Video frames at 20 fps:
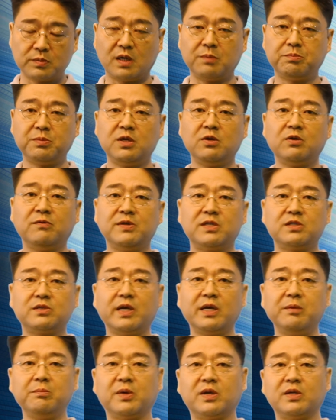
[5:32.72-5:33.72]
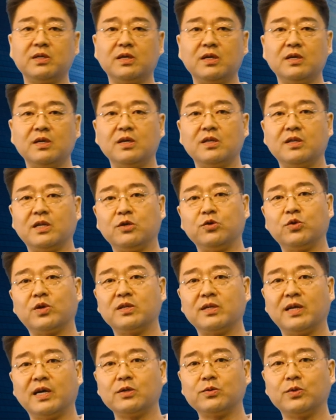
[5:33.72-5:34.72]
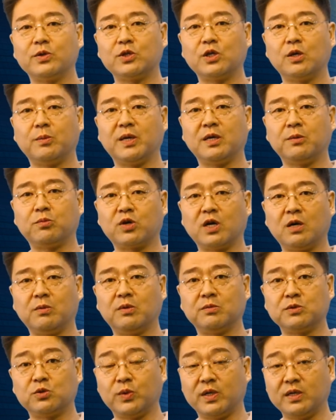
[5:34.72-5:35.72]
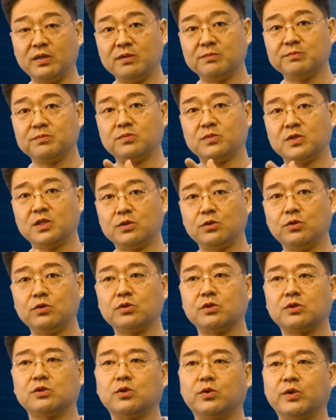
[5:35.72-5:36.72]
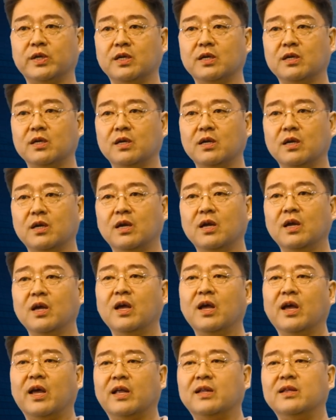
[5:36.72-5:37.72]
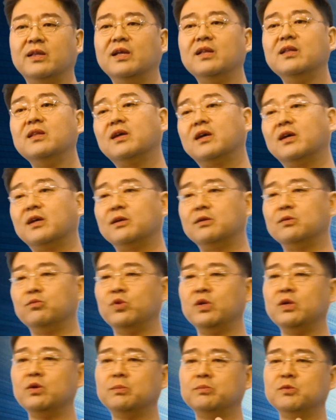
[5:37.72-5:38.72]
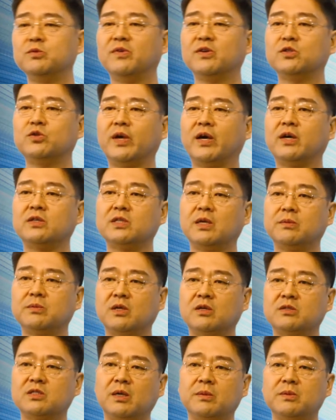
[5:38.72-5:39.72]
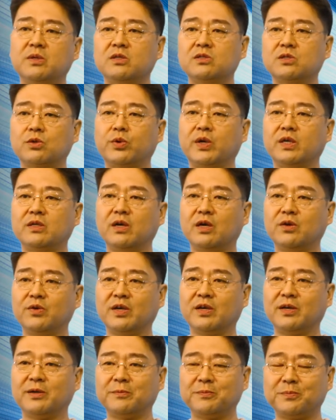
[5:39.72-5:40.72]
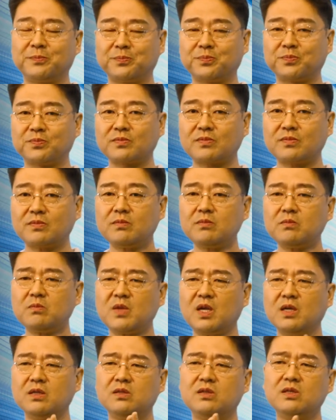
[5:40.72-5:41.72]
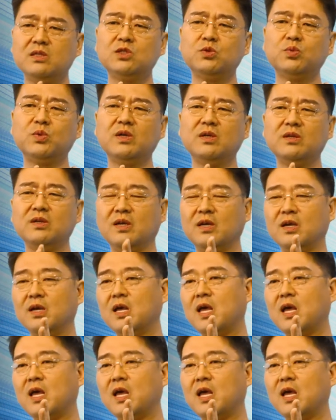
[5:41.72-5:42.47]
a POV statement, then you are not going to have any problems with this user story. And then we move on to acceptance criteria. This one,